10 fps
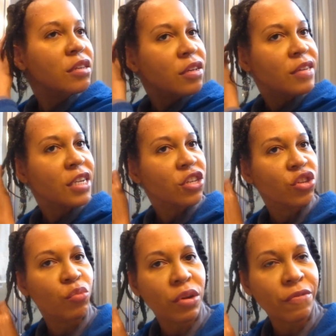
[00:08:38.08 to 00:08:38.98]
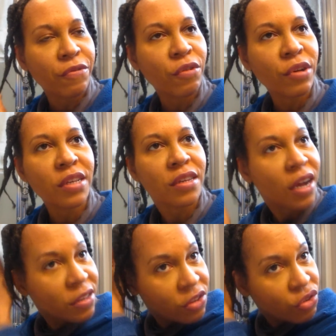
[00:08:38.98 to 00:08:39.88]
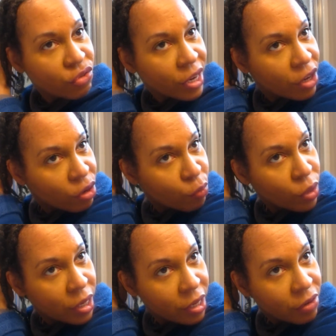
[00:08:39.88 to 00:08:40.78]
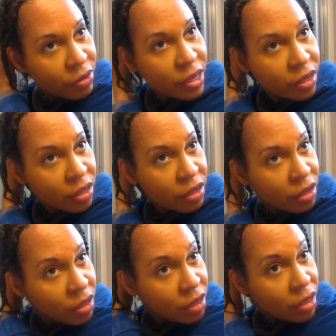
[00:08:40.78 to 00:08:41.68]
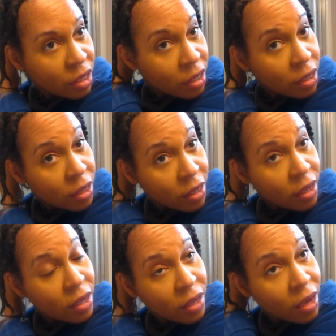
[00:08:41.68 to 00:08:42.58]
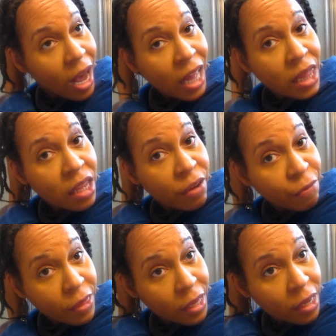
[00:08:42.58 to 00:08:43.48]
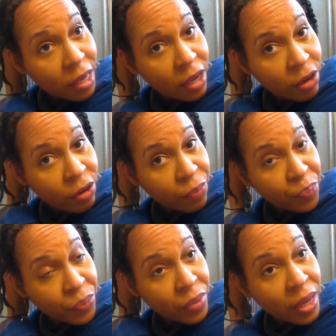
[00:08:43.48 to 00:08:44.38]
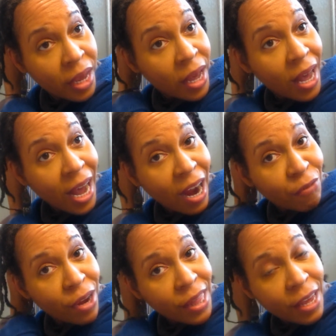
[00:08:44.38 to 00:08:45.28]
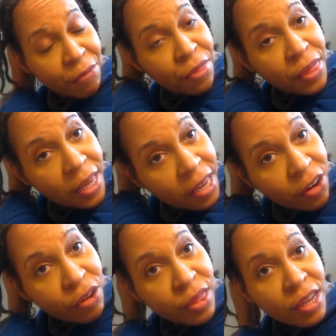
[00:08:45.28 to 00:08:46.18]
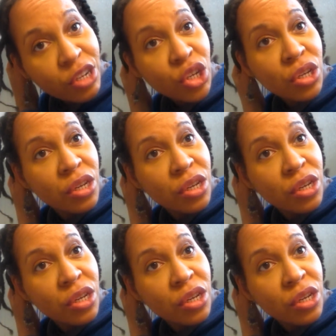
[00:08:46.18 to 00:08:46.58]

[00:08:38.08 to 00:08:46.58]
because I just don't want to concentrate on one area. I love thick hair. I'd rather have thick hair than